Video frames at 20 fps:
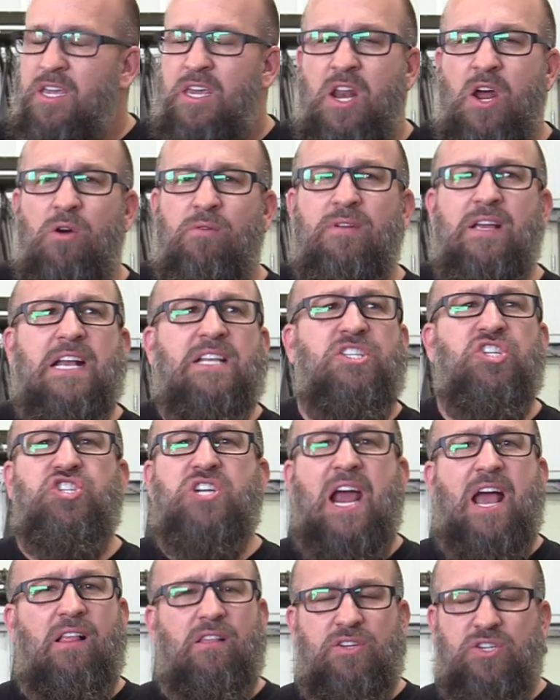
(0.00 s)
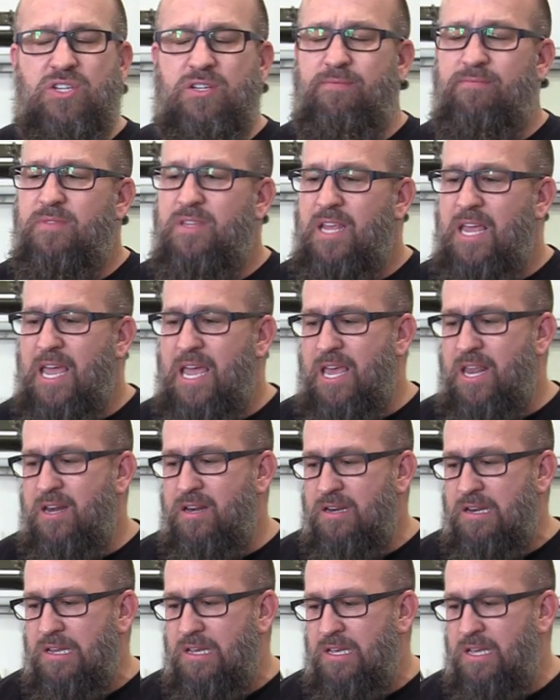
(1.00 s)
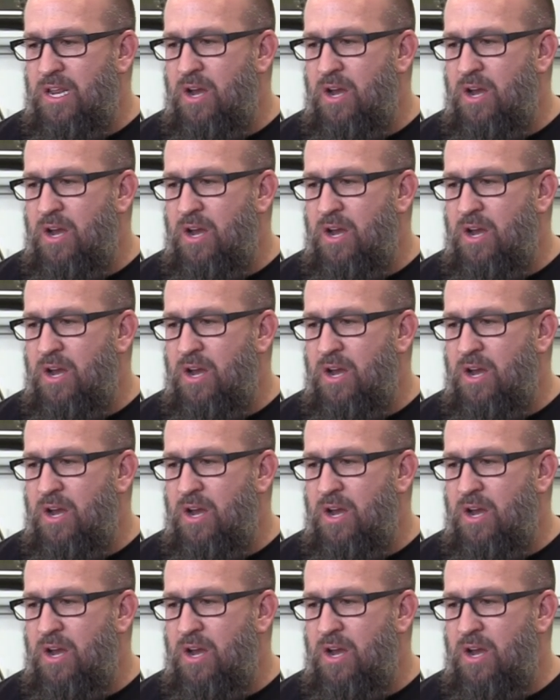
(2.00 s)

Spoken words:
You know, it's a challenge. And,